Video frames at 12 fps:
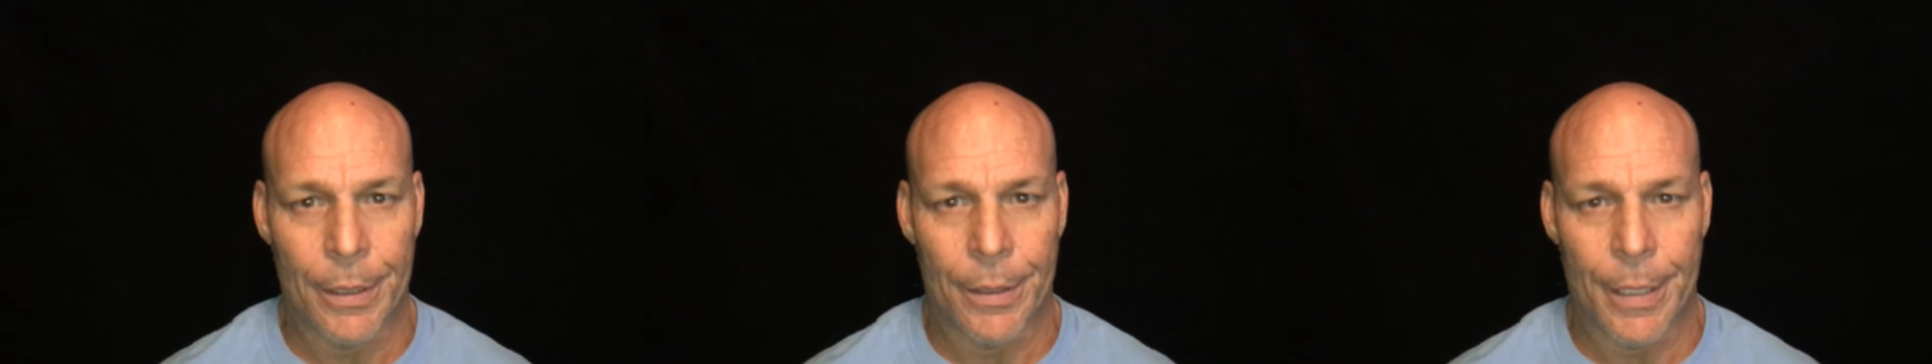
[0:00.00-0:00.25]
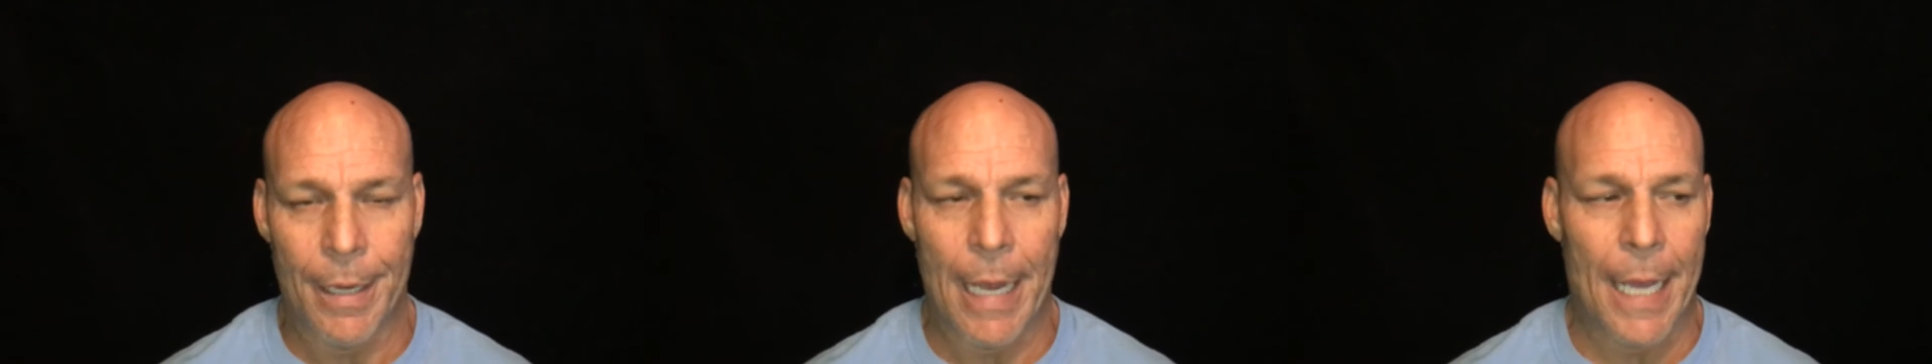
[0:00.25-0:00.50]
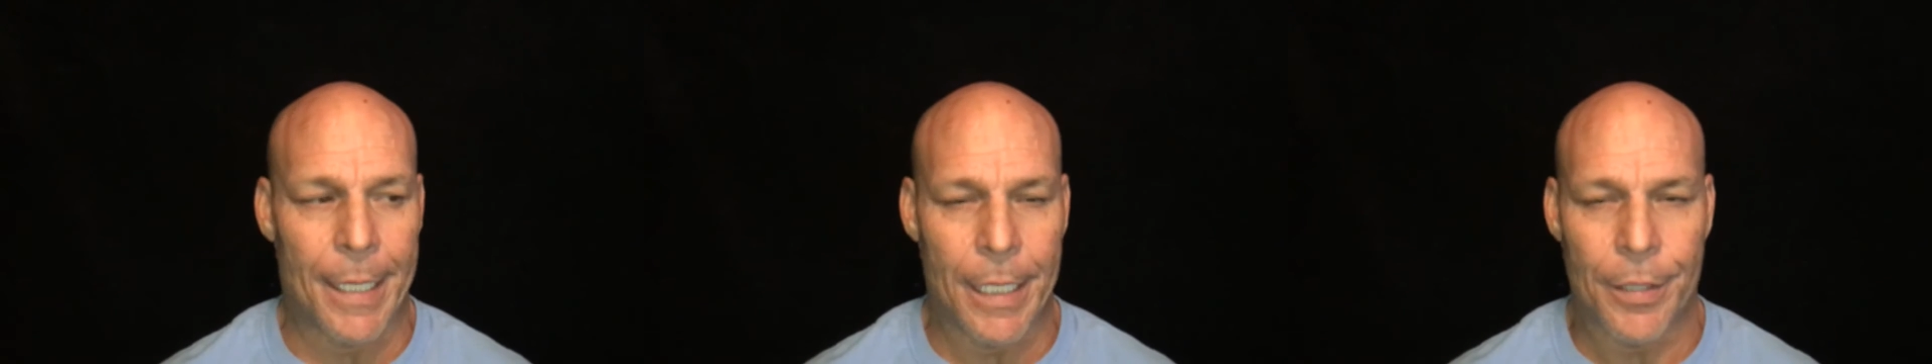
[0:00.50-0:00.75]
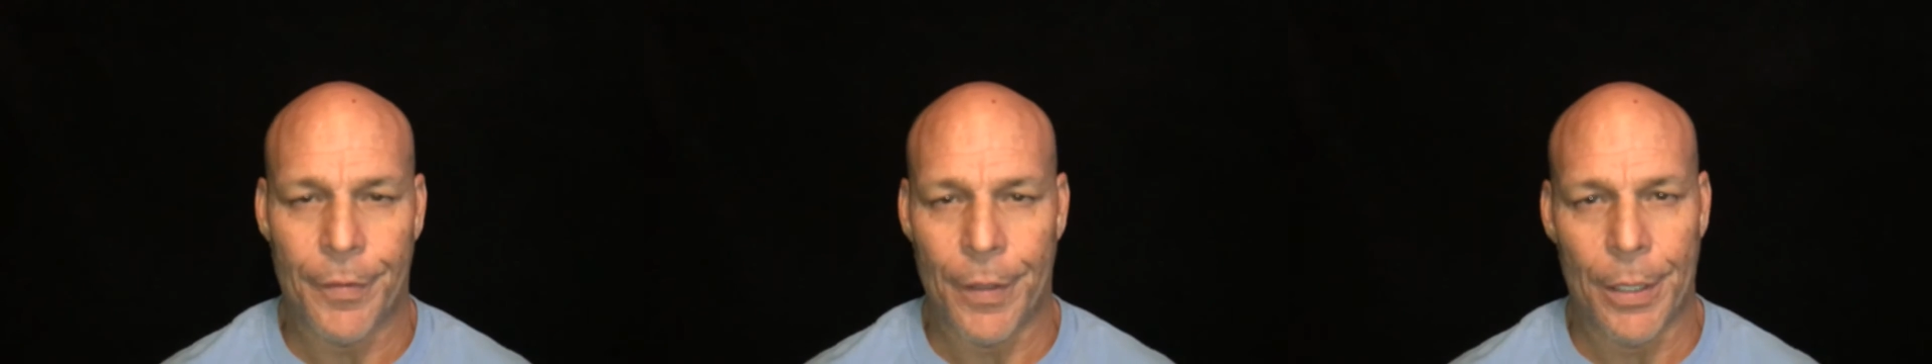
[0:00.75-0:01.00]
They had
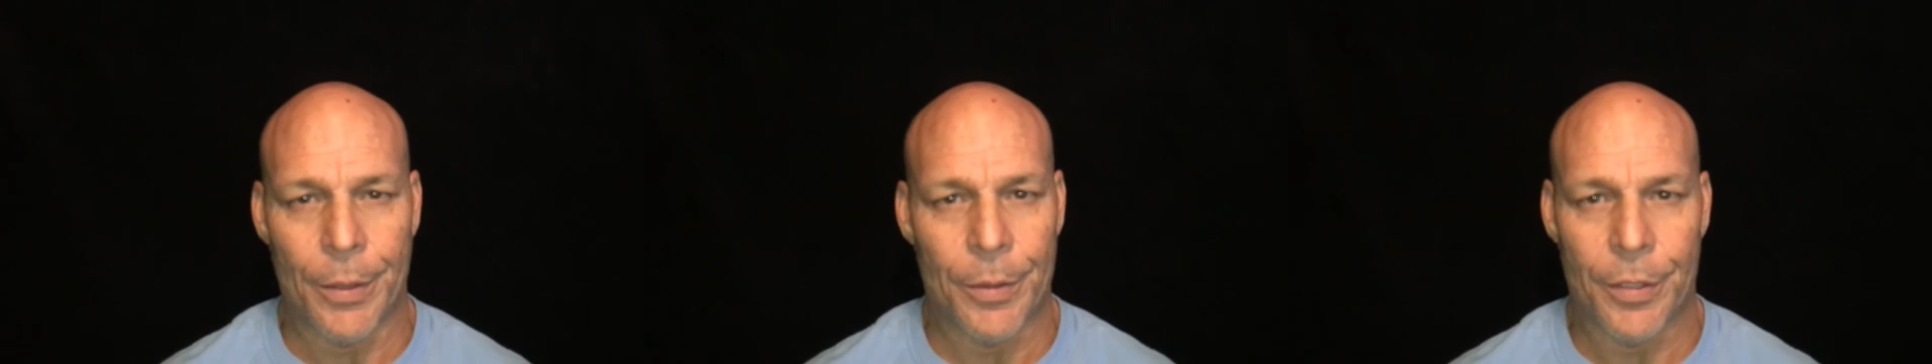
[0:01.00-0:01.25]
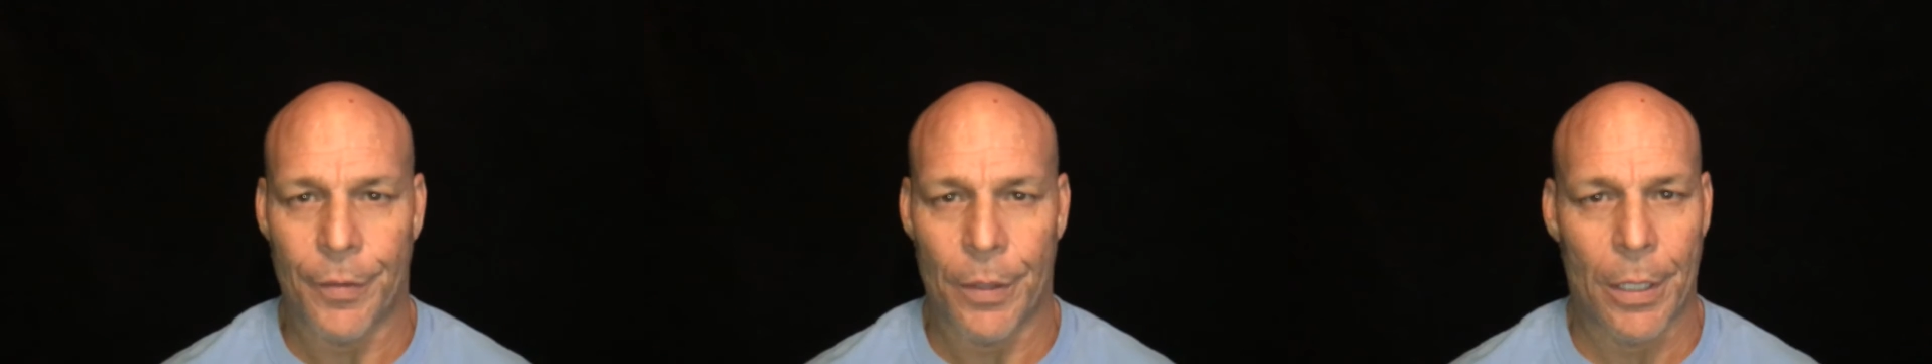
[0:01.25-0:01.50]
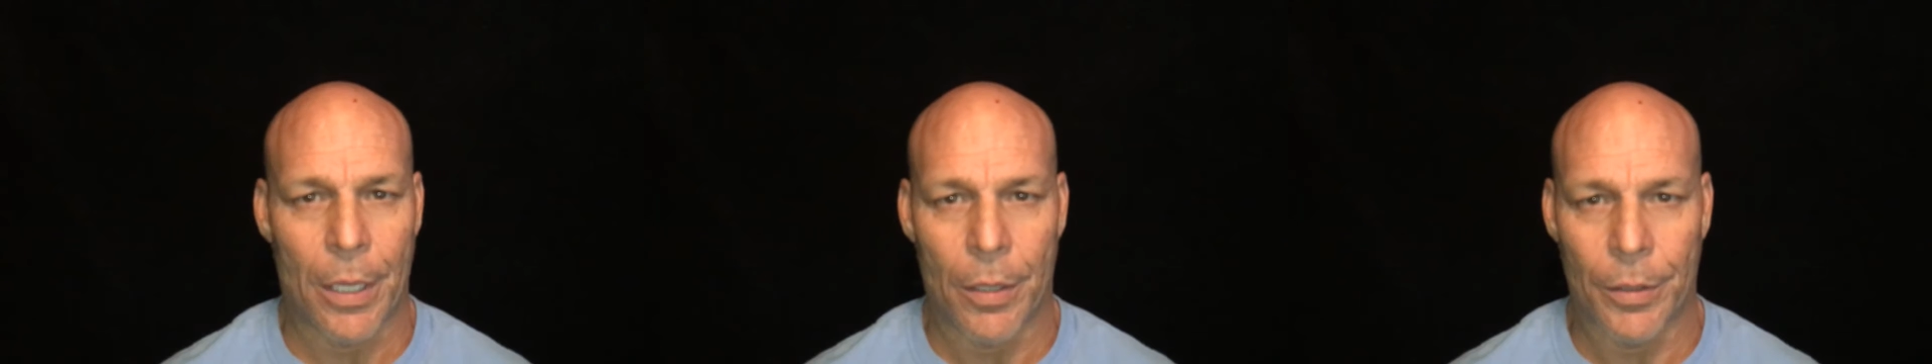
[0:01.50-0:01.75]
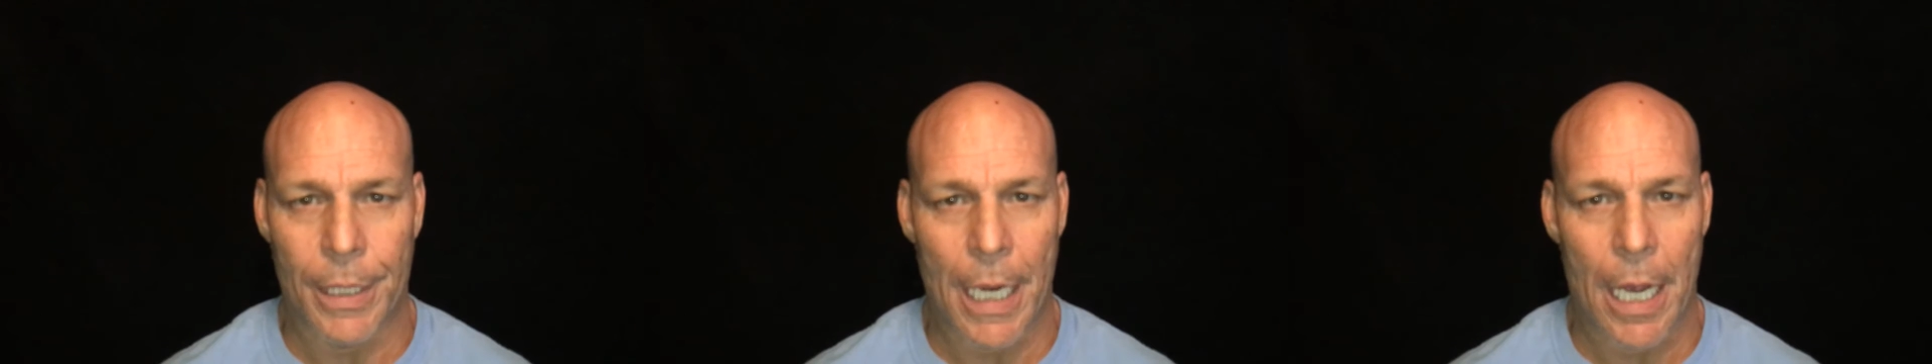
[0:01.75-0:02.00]
these phones for a
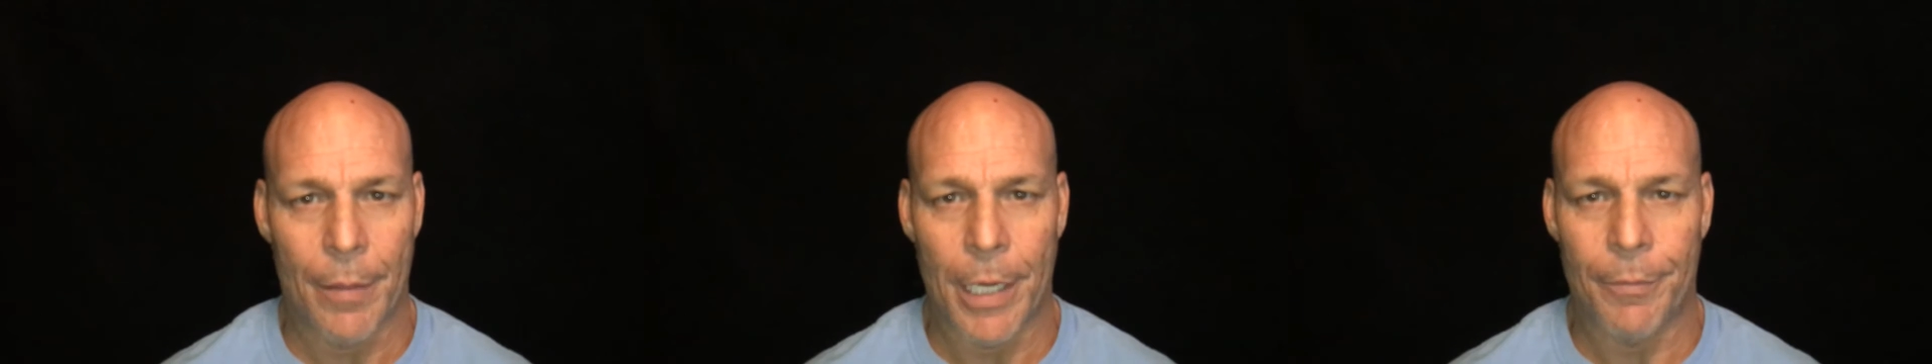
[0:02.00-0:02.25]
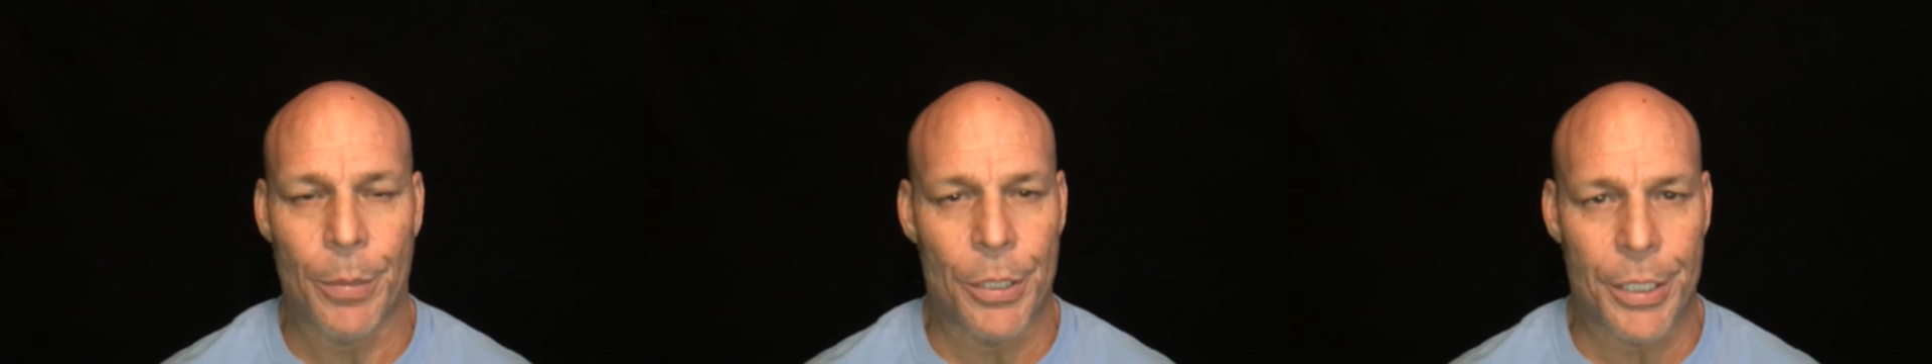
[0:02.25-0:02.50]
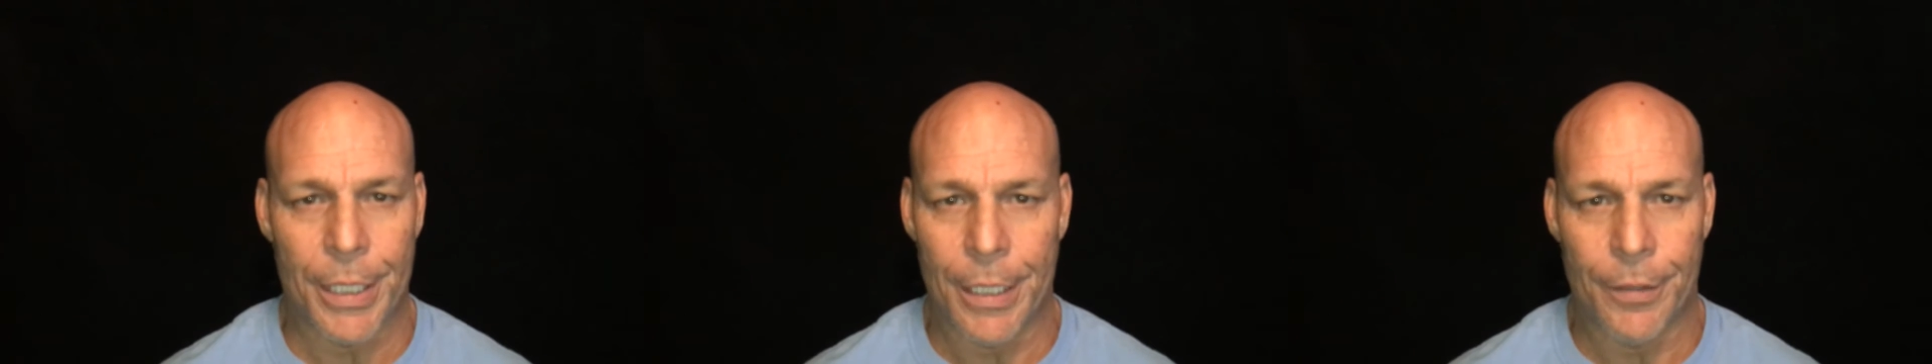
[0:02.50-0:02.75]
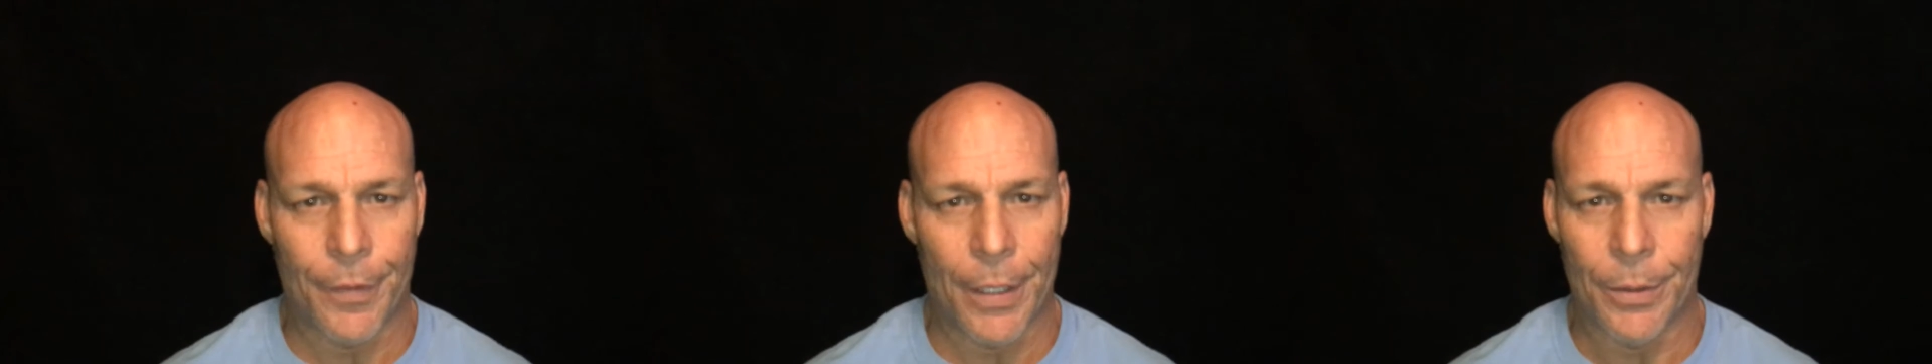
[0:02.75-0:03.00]
long time. They've pushed
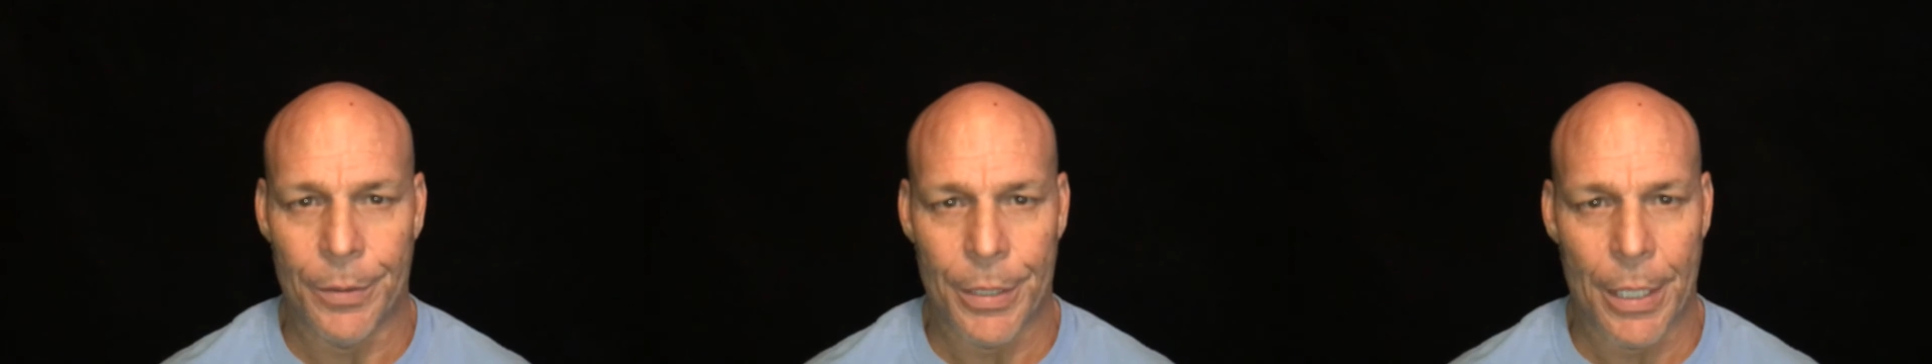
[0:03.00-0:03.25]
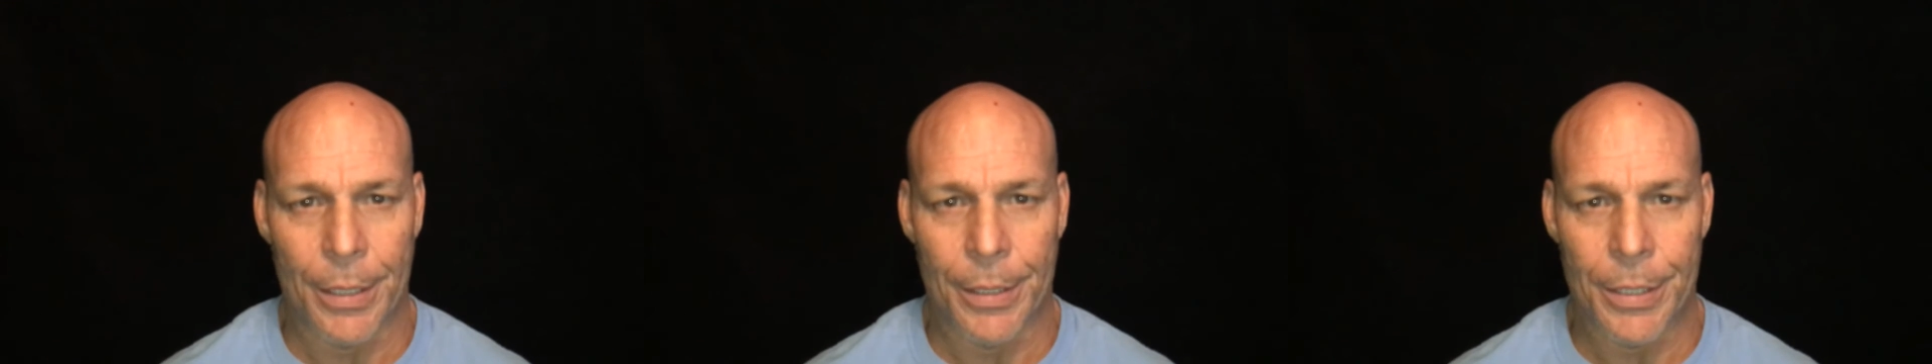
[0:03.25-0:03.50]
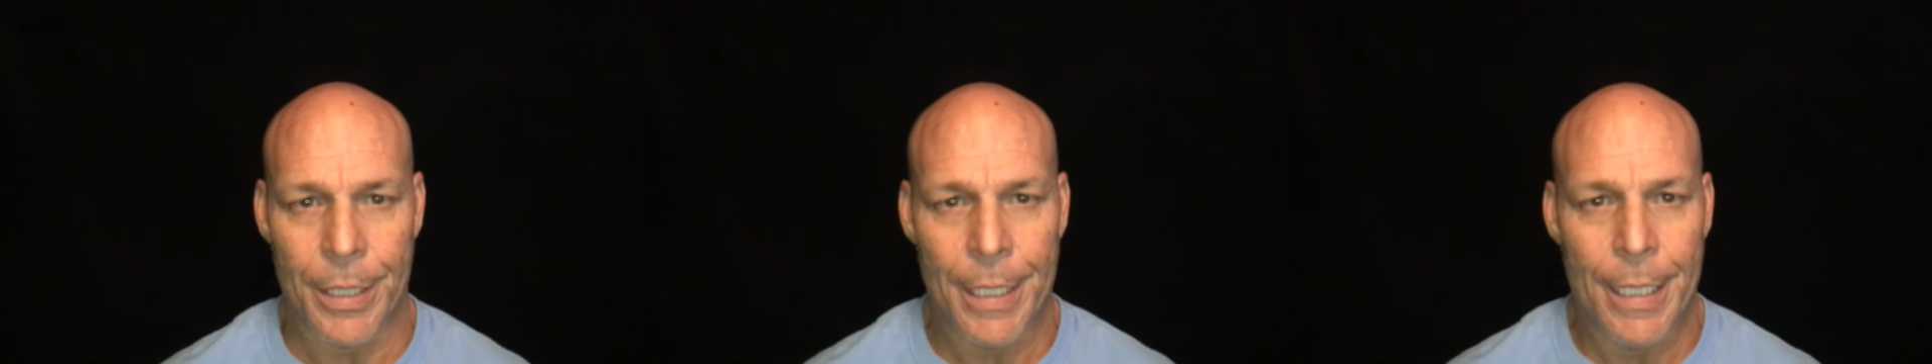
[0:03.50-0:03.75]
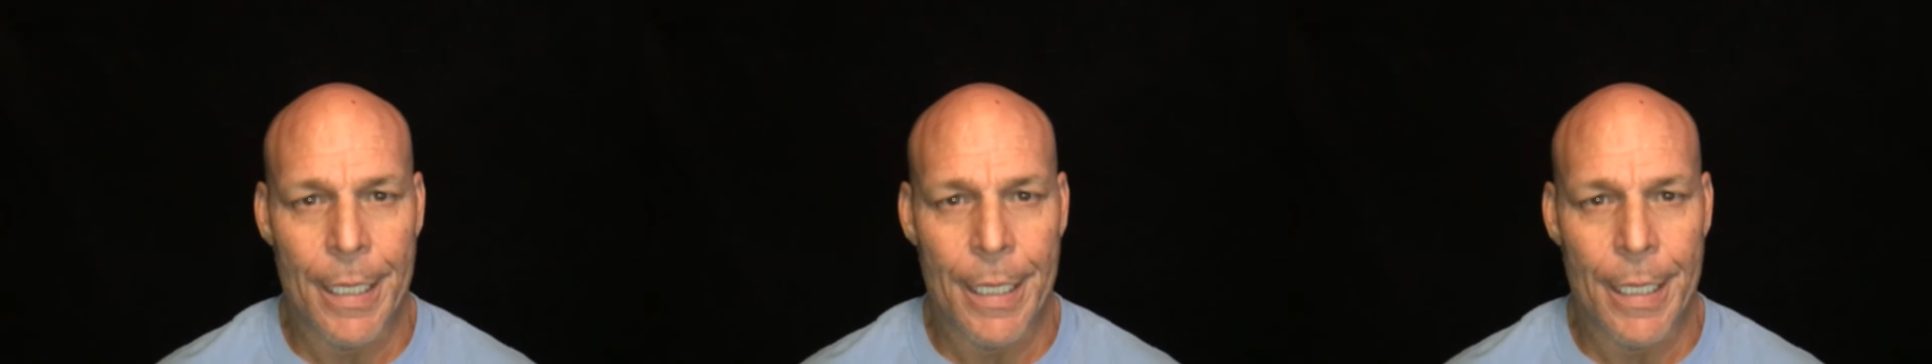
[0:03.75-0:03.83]
these phones on us.